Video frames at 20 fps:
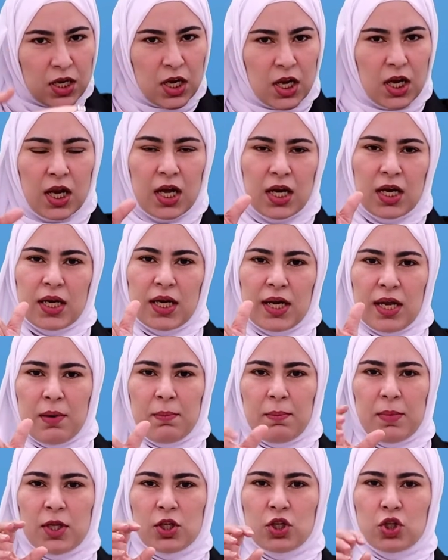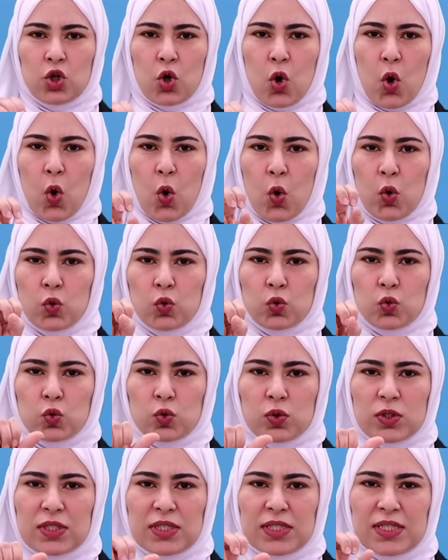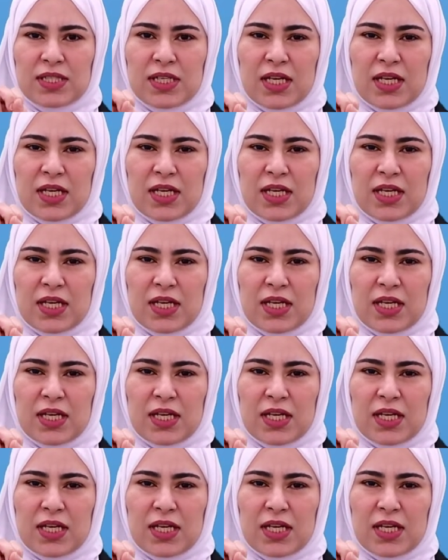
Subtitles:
Whenever you come across